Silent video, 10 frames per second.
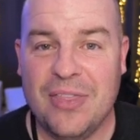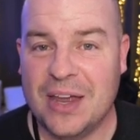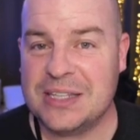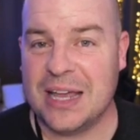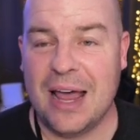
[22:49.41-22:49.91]

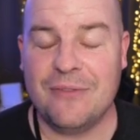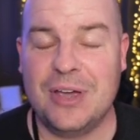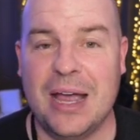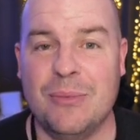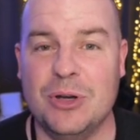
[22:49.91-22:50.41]
that it's going to
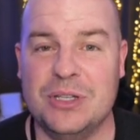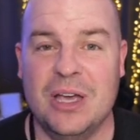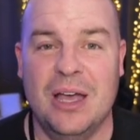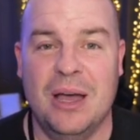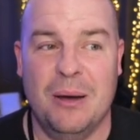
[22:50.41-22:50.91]
have cameras
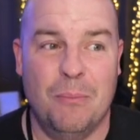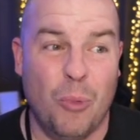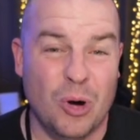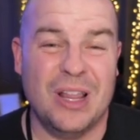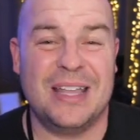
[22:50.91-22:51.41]

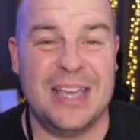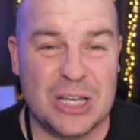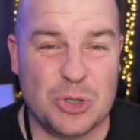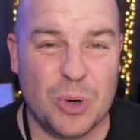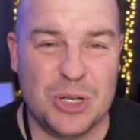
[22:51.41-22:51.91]
more like the
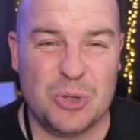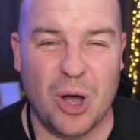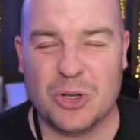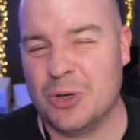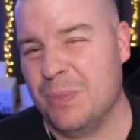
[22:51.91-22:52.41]
S22 Ultra,